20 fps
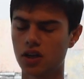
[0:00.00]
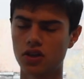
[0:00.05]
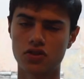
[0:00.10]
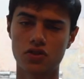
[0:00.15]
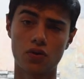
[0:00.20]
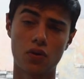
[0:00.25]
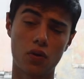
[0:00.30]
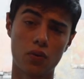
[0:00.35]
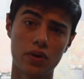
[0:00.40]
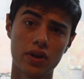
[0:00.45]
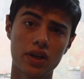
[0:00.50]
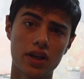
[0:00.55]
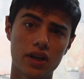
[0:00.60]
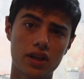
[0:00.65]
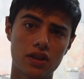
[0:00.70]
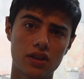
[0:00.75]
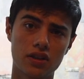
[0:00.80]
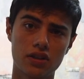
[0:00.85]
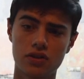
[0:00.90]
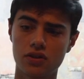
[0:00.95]
So what we
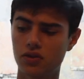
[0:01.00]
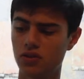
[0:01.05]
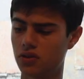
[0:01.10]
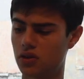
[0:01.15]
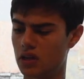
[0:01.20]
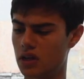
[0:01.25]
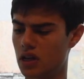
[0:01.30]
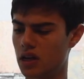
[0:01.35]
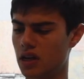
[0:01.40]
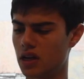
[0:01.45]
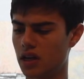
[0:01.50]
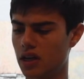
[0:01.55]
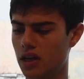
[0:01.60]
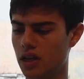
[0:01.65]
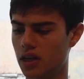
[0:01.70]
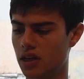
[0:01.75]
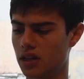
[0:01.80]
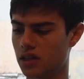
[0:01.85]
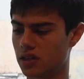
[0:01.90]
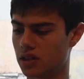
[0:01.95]
like to use
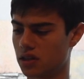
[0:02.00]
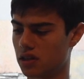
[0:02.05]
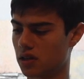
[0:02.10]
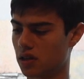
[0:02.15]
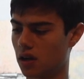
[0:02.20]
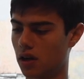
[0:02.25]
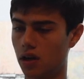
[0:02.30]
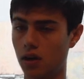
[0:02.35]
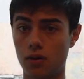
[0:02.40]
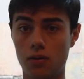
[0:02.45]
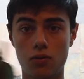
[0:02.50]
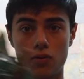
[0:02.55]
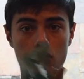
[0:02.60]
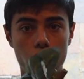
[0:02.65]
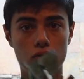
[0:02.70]
is, uh,